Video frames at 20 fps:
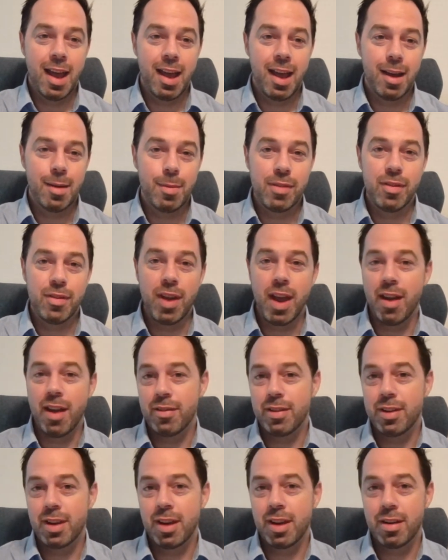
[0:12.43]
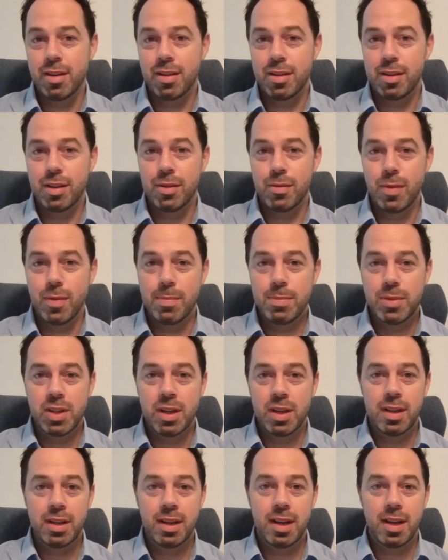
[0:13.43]
If you haven't, go to the new
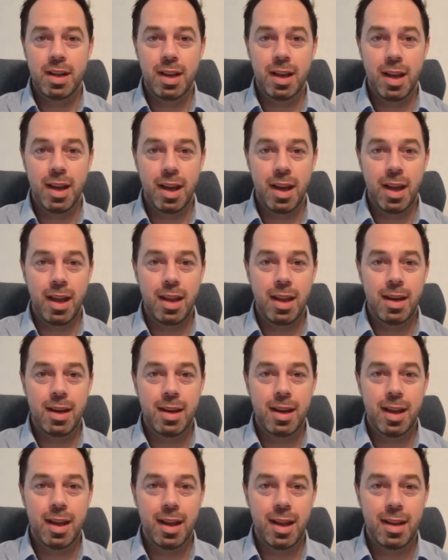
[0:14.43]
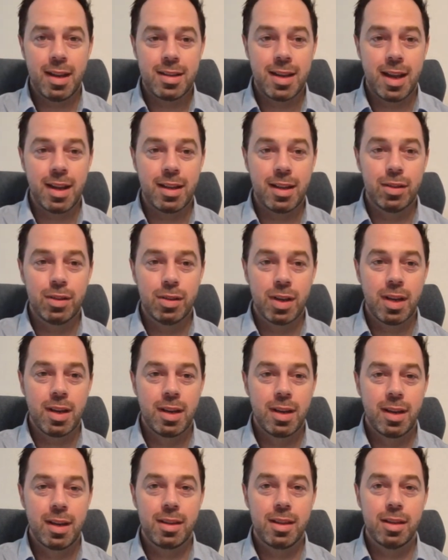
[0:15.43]
website and take a look
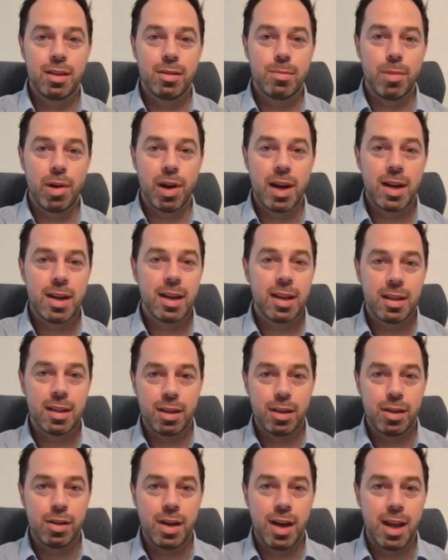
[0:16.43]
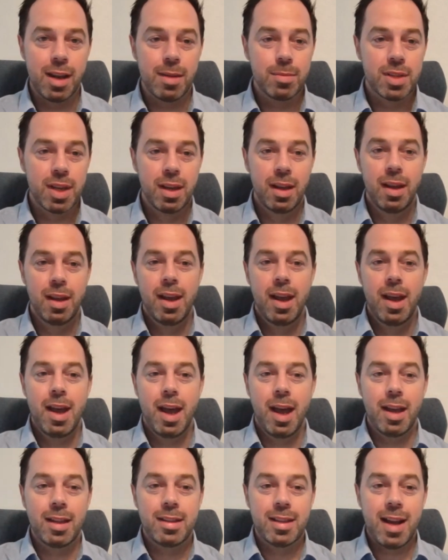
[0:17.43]
at the new branding and the new names.
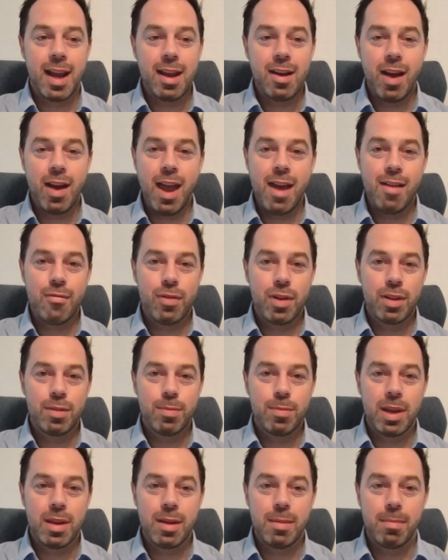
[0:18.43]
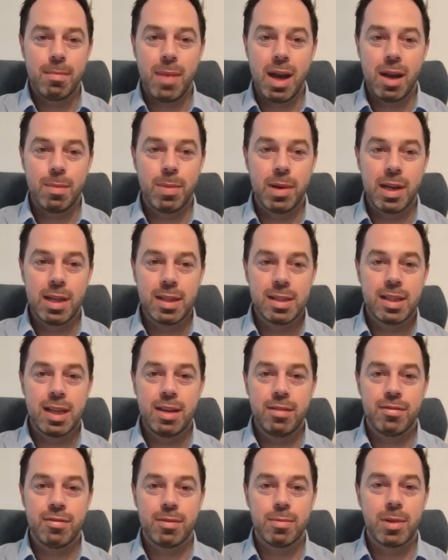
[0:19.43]
Today I have with me Mark
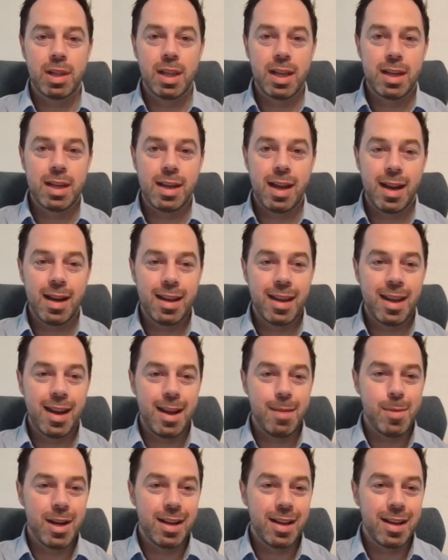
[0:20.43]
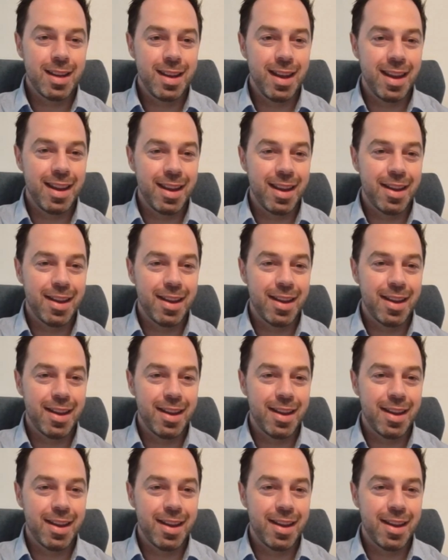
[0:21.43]
Budzinski from Clean Data. G'day Mark, how